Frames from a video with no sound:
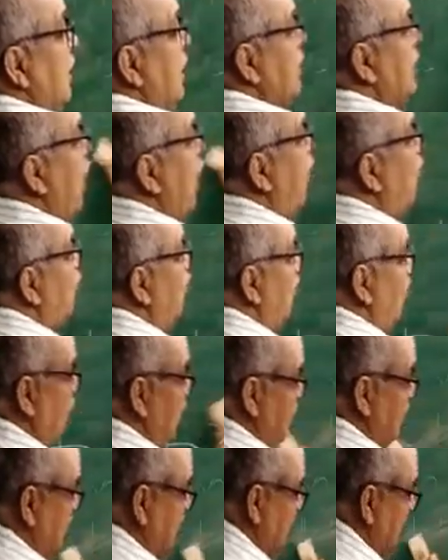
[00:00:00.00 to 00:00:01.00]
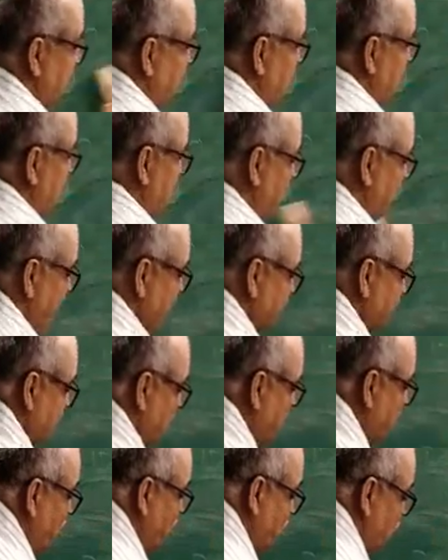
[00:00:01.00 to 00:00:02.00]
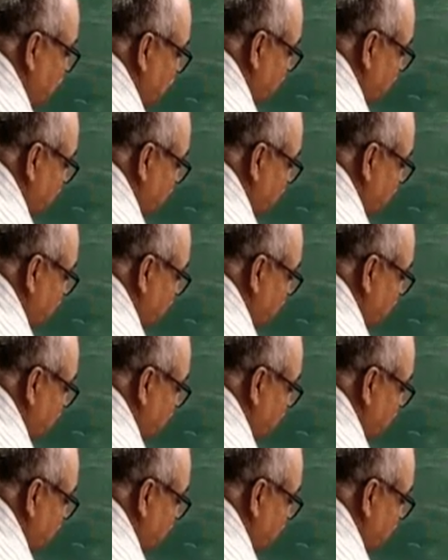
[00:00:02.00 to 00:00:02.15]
Now let us discuss about